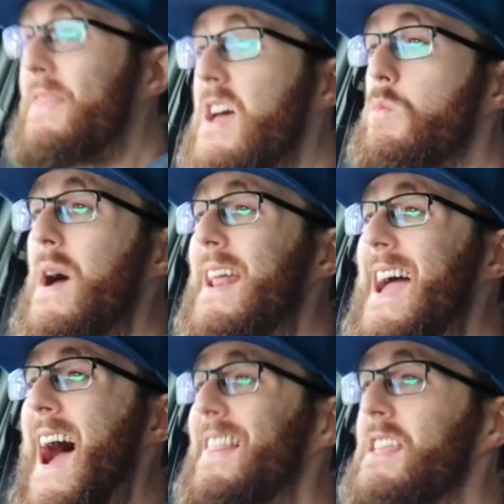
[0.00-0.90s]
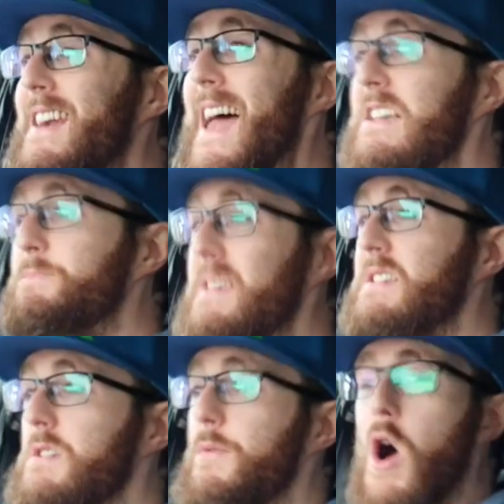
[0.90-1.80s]
And then when I add the next
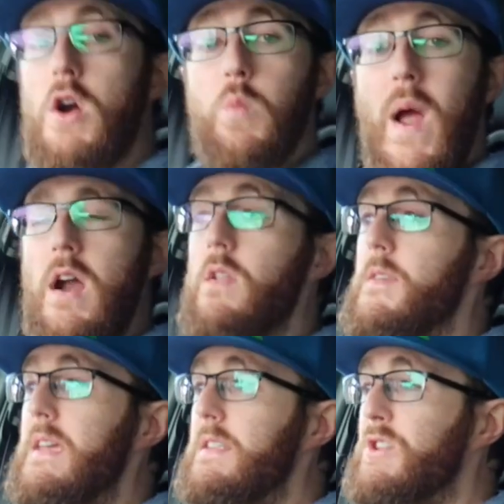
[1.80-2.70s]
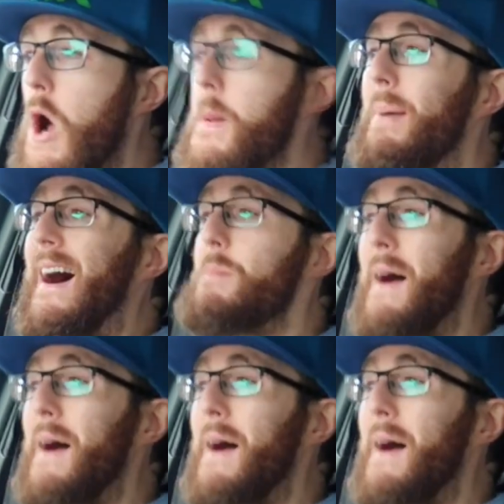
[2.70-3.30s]
pieces of hardware, the downpipe